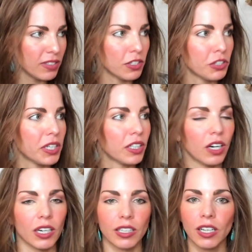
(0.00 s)
credit
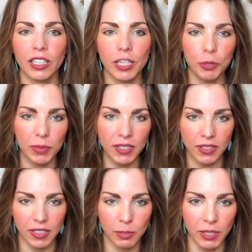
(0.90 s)
card, keep your business
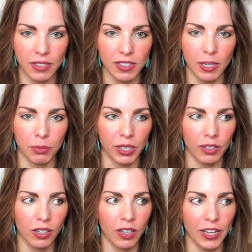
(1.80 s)
expenses separate,
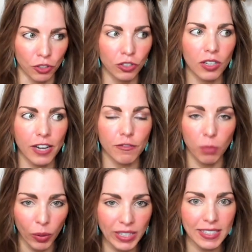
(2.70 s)
and earn a lot of
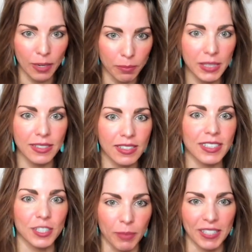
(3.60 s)
points on business
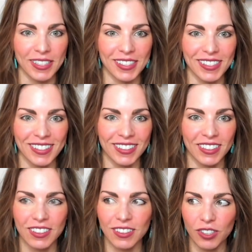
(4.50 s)
expenses.
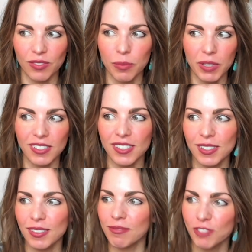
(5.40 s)
The
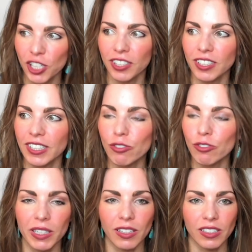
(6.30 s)
business checking account will
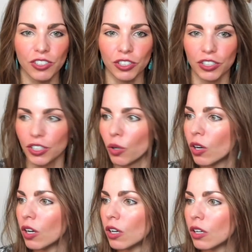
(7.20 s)
make that easier to do.
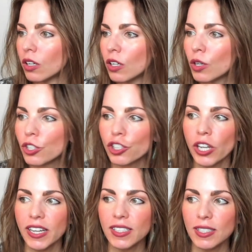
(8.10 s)

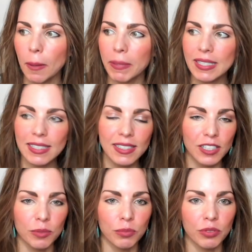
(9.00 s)
Chase Business
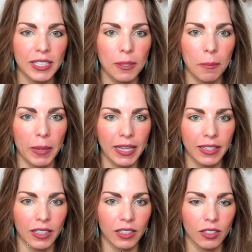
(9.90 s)
Complete
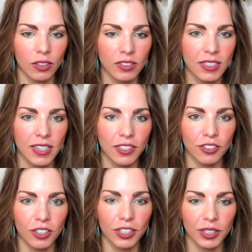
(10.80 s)
Banking. Let's take a
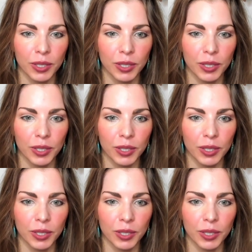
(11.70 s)
look.